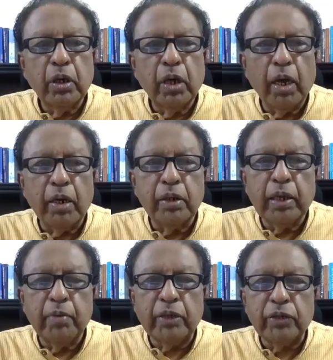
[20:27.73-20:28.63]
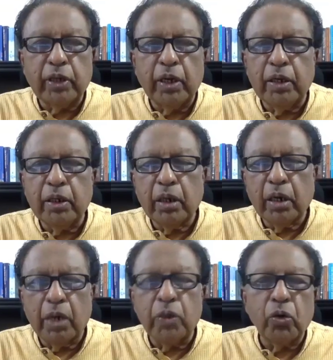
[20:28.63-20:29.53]
and they basically
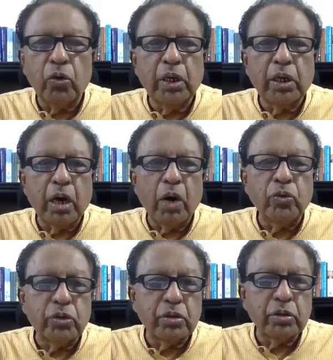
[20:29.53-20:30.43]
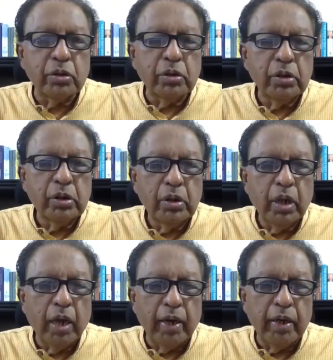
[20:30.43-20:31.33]
controlled the crowds
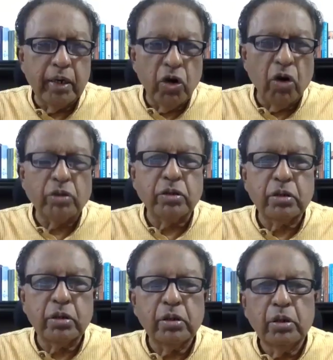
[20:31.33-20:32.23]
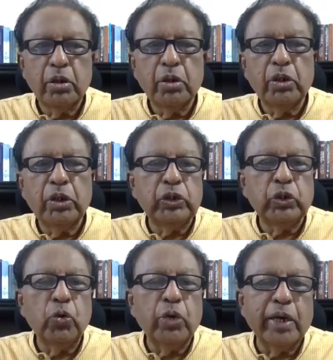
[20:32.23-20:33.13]
and did not
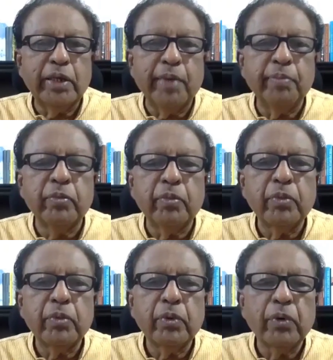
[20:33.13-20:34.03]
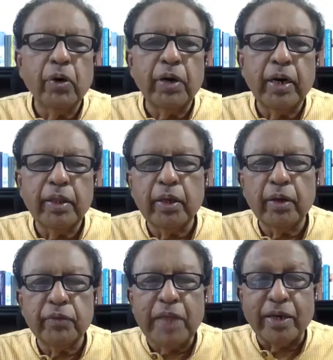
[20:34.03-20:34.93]
shoot at them or anything
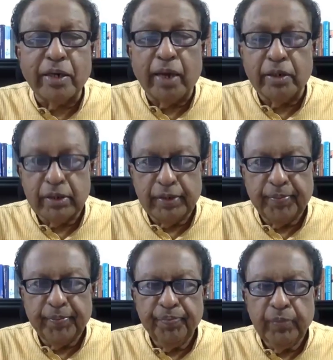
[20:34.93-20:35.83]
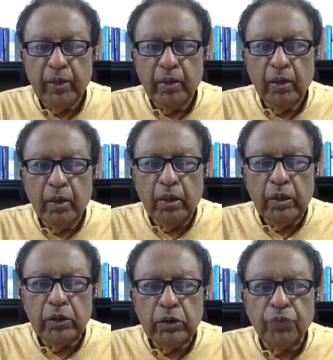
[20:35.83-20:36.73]
of that kind.
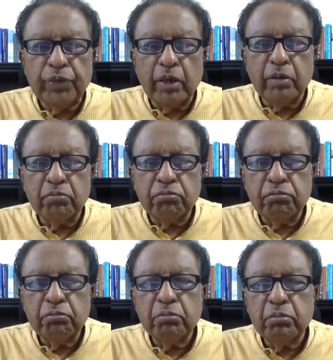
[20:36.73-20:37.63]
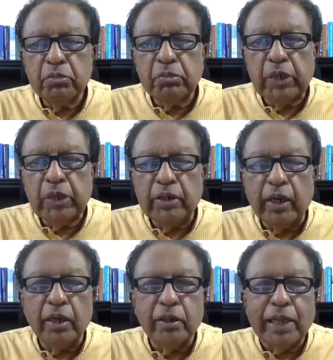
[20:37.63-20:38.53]
So we can
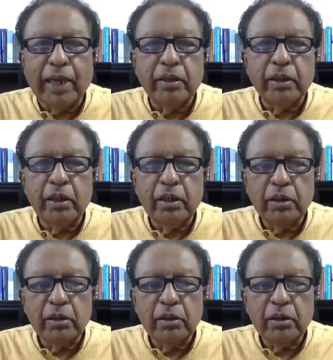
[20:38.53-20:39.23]
take it that the,